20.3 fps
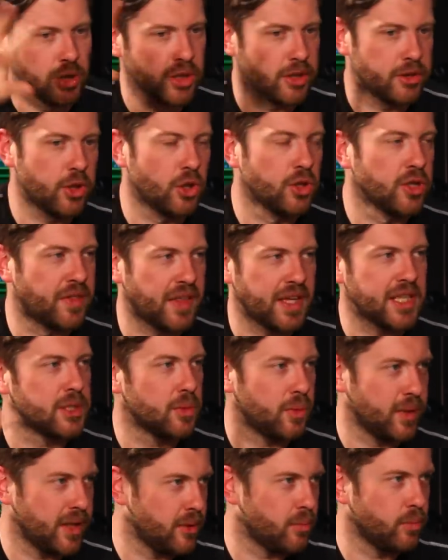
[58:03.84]
All the all the things
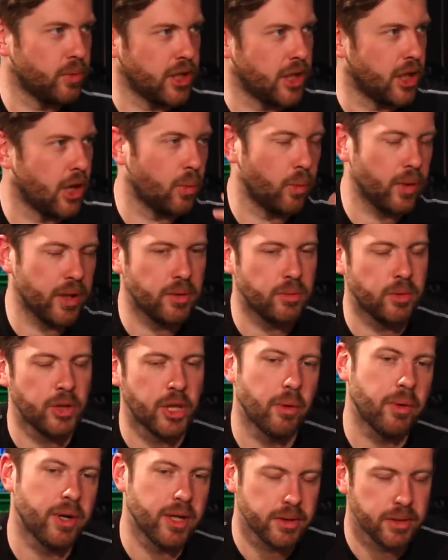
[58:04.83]
that we, we you know we
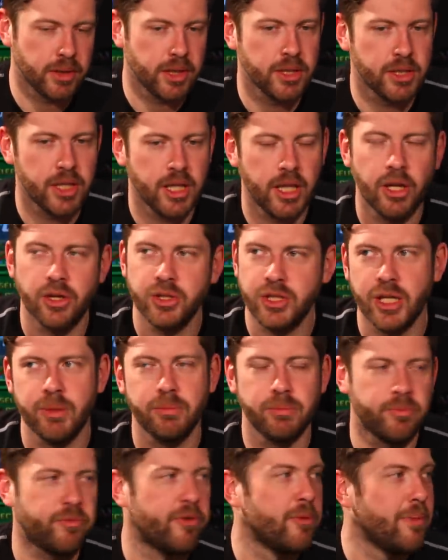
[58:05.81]
do, and it, it, it does. It,
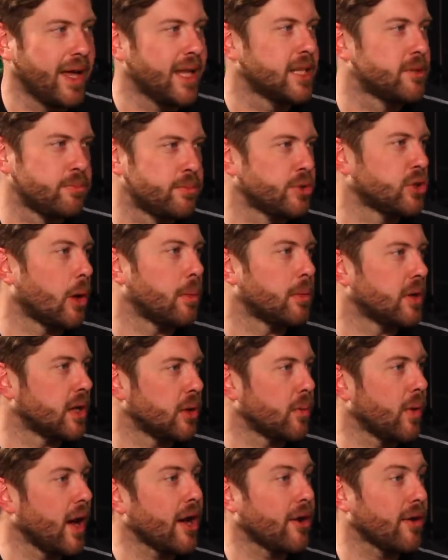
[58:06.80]
for me, it's
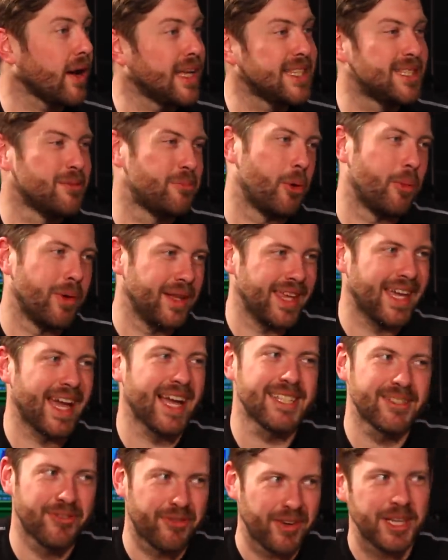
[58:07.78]
predominantly work related. But when you
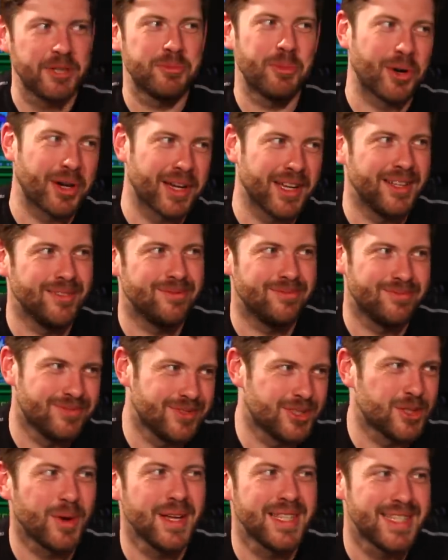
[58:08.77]
get to Facebook and
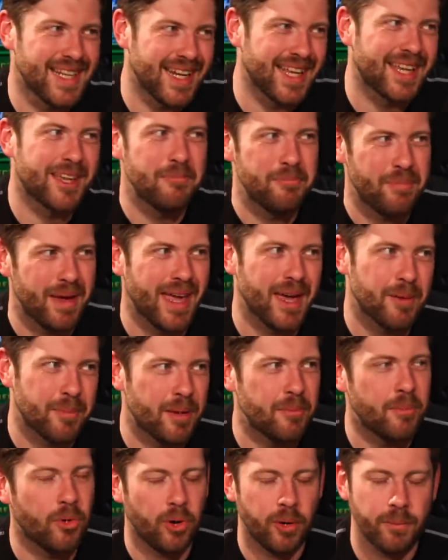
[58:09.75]
Twitter, it can be a
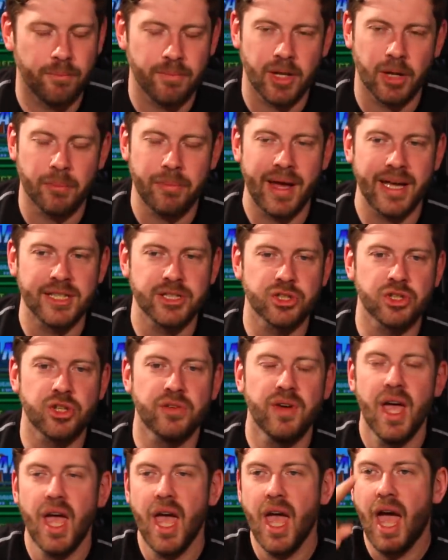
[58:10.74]
bit more you know,
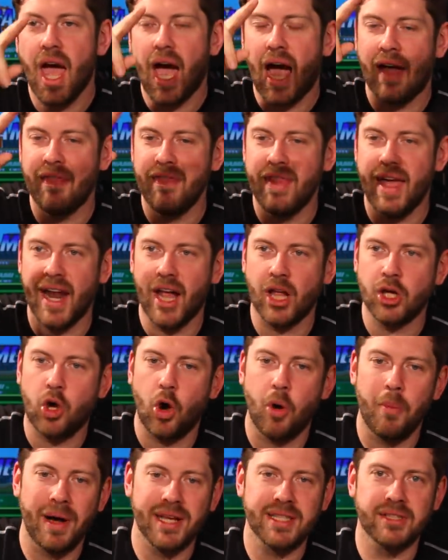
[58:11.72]
personal stuff. And then I'll
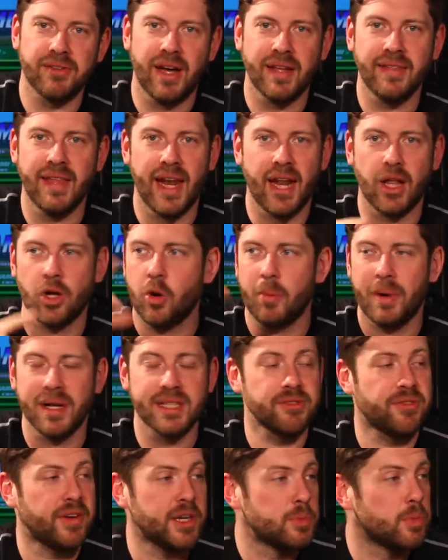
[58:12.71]
go back to and then I'll go back
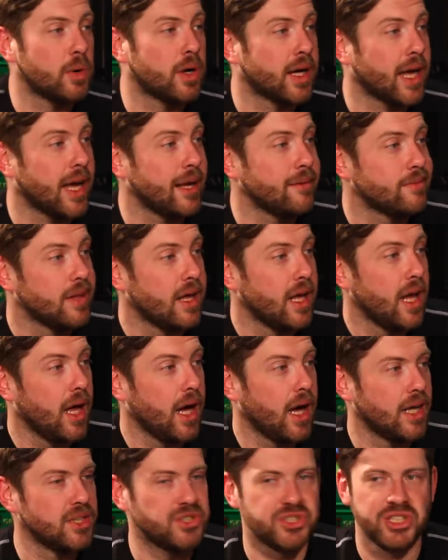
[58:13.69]
to Facebook again
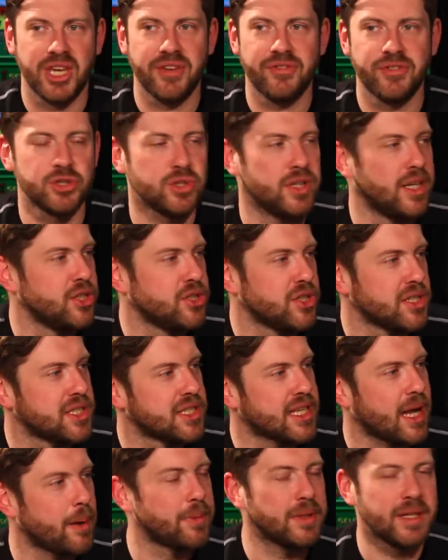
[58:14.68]
and see if something
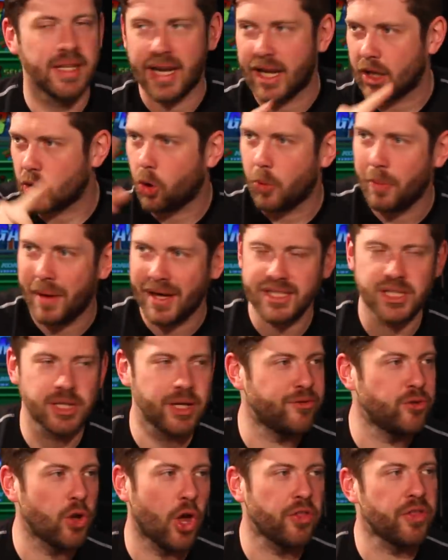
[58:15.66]
interesting's happened. Then I'll go back to
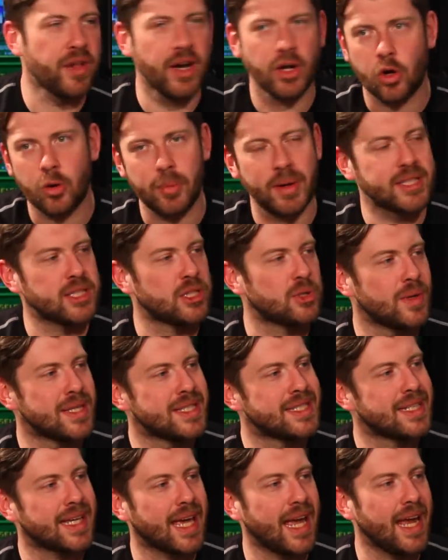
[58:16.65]
if nothing, I'll go back to
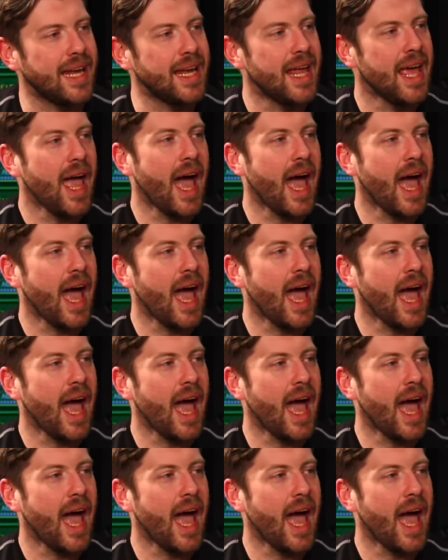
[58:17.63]
Twitter again.